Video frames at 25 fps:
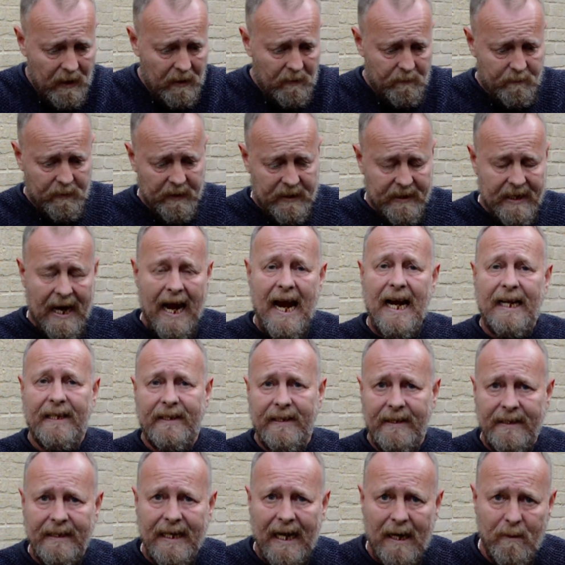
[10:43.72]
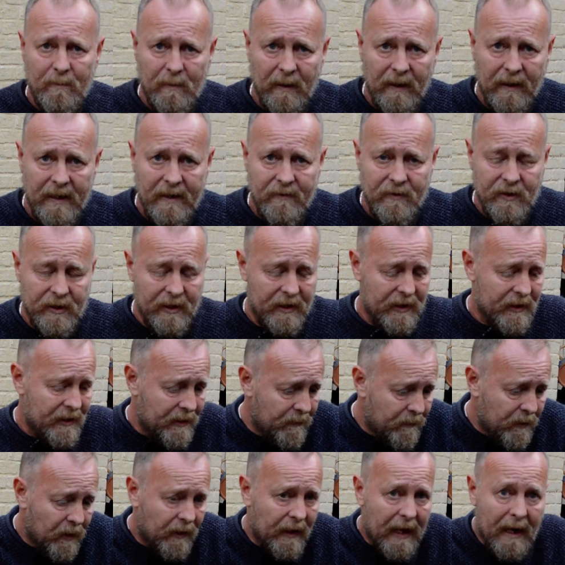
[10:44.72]
protecting that belief
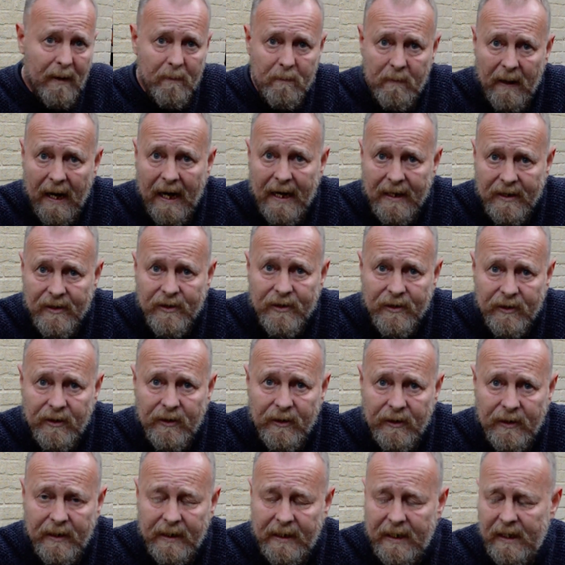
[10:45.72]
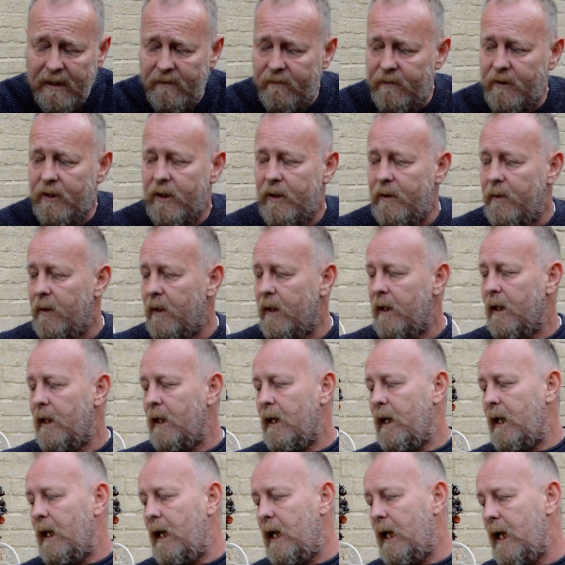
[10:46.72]
system, what that pen's going to give you.
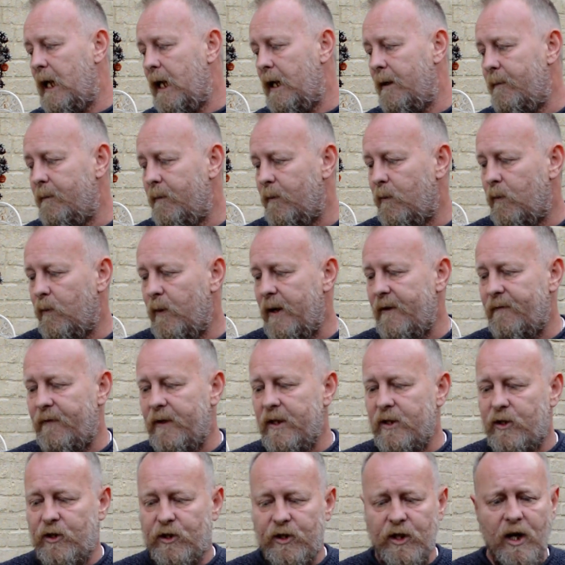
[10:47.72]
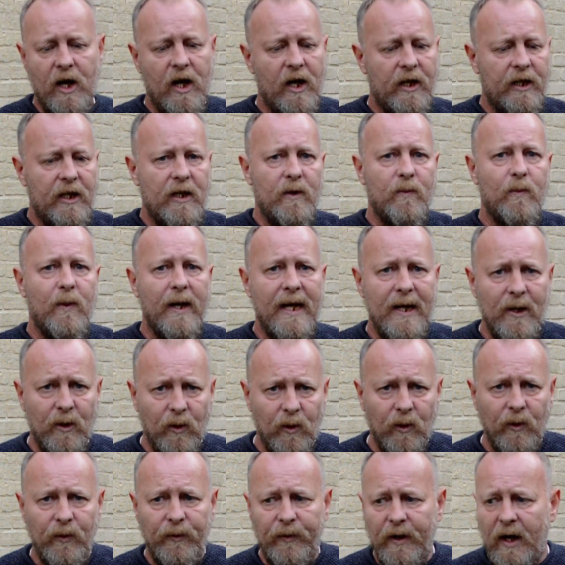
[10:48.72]
With this journey, we
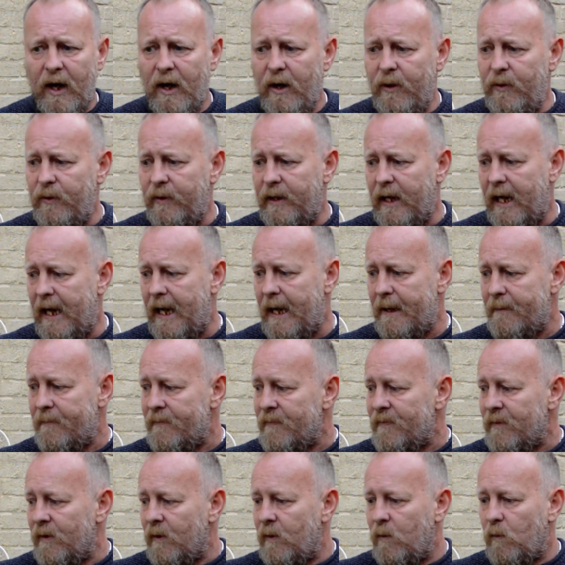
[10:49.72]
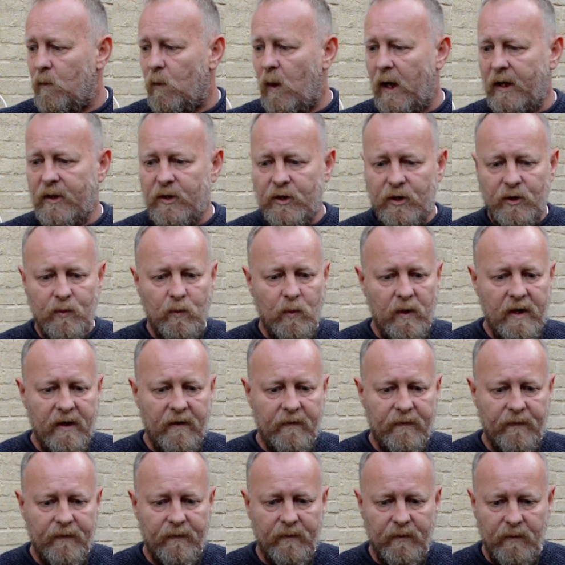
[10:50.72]
all know that once
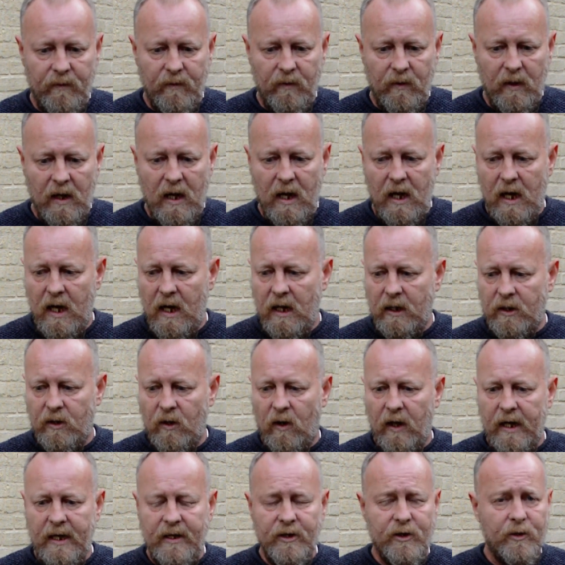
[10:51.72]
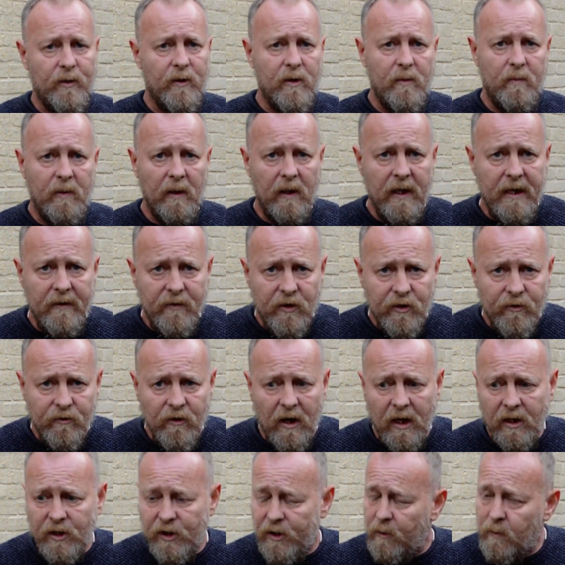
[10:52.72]
we've got into a belief
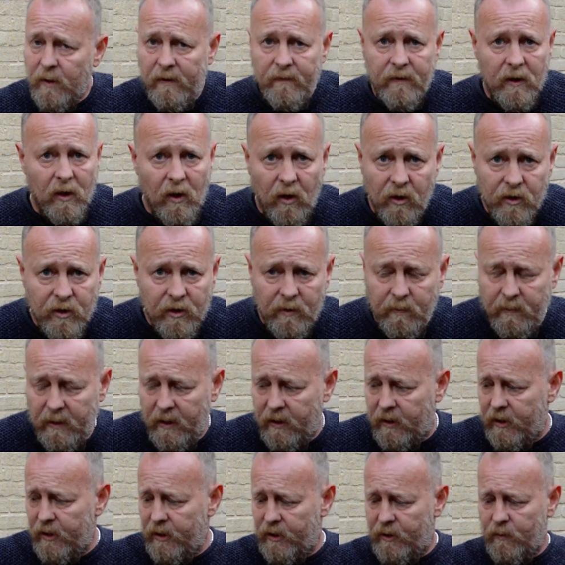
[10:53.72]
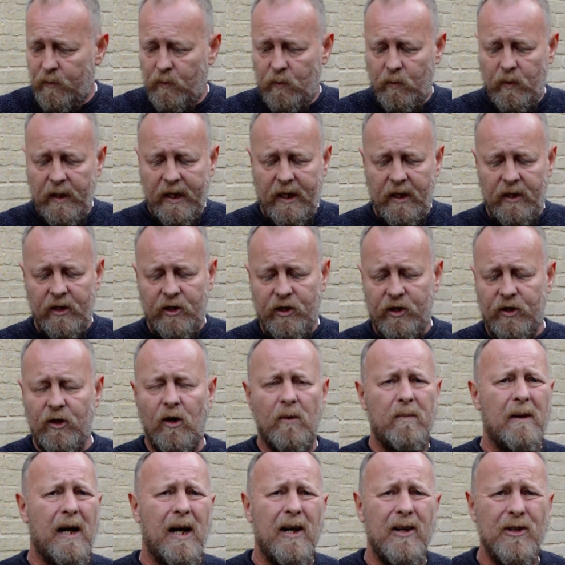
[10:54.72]
structure, we've lost, because we're going to
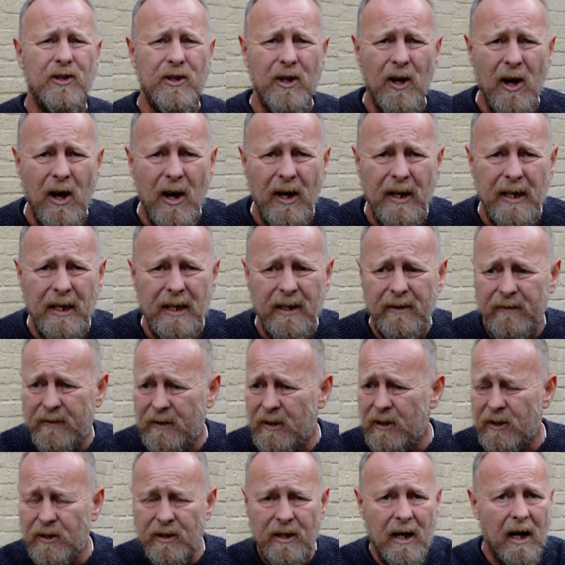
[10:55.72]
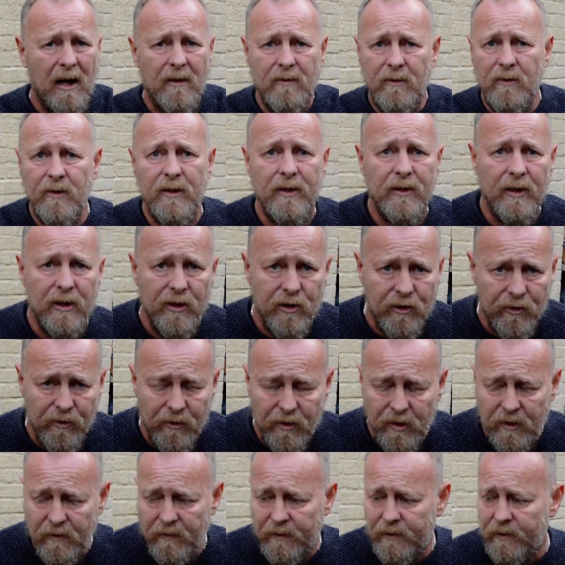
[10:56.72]
stop our journey of discovering the
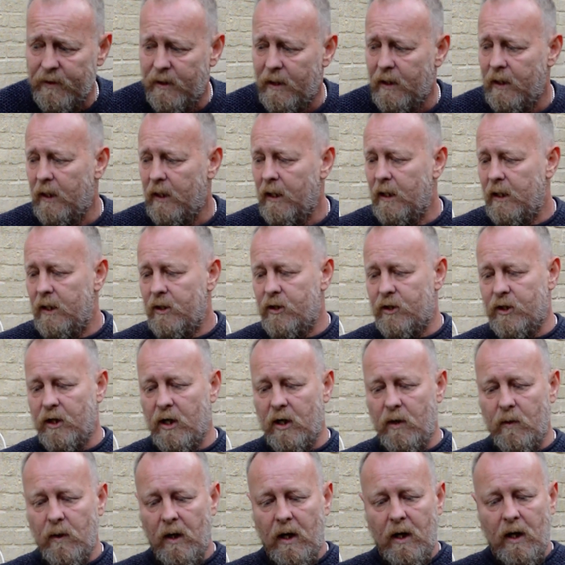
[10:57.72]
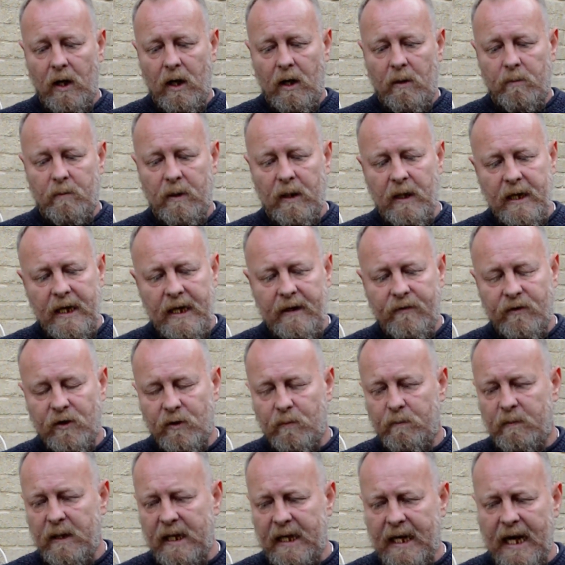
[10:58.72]
truth. So beliefs,
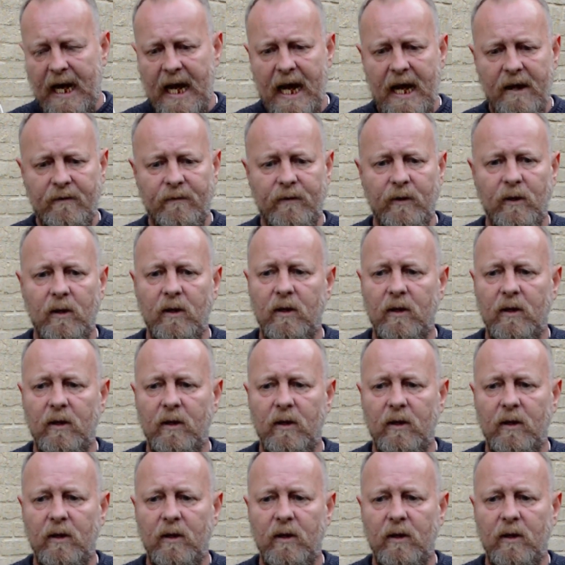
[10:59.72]
be careful